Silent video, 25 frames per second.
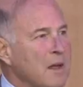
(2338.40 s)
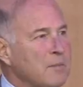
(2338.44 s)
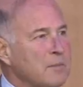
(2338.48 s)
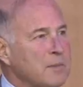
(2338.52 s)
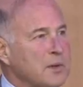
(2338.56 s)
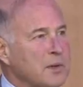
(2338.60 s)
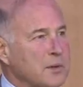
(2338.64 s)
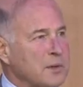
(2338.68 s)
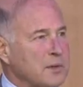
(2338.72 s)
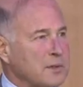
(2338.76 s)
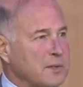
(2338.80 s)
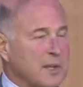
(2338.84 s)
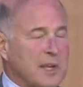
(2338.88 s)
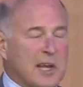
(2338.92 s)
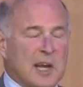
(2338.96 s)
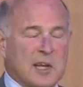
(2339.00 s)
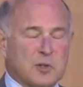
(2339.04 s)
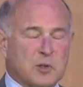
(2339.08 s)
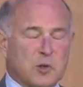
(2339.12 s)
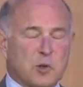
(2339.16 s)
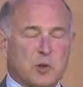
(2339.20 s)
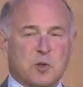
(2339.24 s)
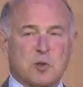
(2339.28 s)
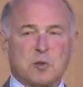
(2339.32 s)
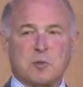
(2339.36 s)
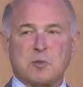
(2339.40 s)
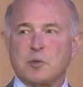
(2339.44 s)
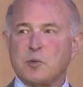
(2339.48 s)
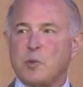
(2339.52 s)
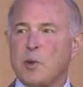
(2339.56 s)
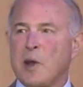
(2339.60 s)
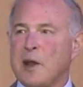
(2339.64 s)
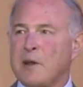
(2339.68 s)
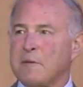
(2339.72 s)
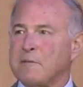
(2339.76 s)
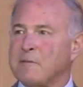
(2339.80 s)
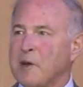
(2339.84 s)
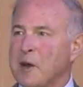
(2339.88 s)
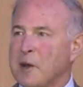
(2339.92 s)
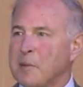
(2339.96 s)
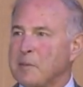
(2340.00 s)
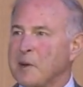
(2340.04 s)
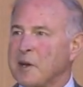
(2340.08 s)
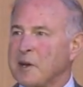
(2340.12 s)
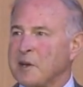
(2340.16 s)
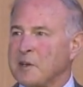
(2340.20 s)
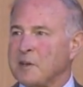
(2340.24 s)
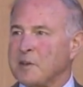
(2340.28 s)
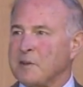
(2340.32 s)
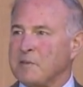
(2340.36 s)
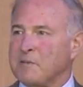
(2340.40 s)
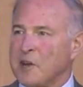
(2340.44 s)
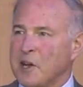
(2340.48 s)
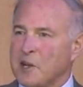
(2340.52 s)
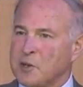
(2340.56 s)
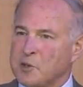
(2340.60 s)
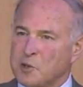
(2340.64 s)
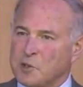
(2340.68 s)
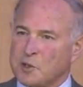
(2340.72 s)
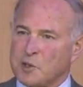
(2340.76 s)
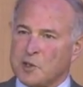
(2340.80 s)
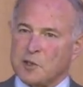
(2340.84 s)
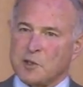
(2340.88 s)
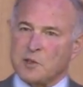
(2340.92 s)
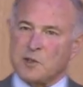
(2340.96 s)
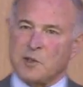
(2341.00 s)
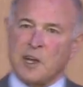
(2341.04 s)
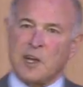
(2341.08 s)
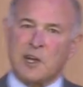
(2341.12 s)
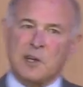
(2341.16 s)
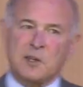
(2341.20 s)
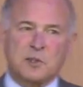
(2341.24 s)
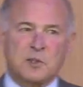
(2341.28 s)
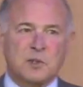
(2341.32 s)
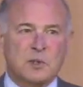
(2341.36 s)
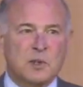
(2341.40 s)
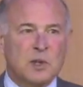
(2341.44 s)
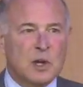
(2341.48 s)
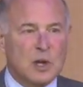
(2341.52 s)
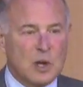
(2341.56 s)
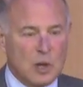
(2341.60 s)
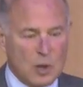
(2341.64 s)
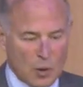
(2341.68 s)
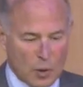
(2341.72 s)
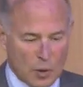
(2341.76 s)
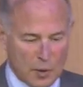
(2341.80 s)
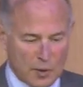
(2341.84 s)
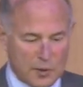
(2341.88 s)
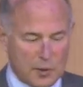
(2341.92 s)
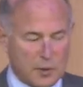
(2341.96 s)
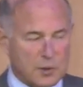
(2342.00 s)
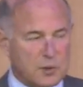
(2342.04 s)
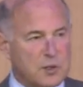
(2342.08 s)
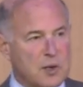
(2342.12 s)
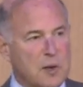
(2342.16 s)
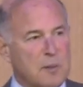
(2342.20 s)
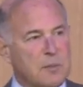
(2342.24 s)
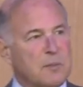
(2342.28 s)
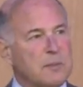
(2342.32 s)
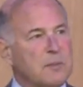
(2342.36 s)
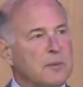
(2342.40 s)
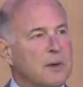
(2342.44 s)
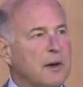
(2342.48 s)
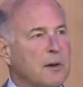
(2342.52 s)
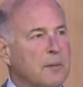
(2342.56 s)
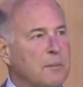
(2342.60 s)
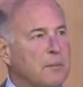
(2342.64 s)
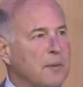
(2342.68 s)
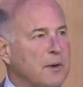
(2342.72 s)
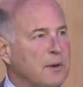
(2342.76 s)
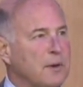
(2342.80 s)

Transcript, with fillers: because the Constitution was ratified by convention of the states, or there's some uh,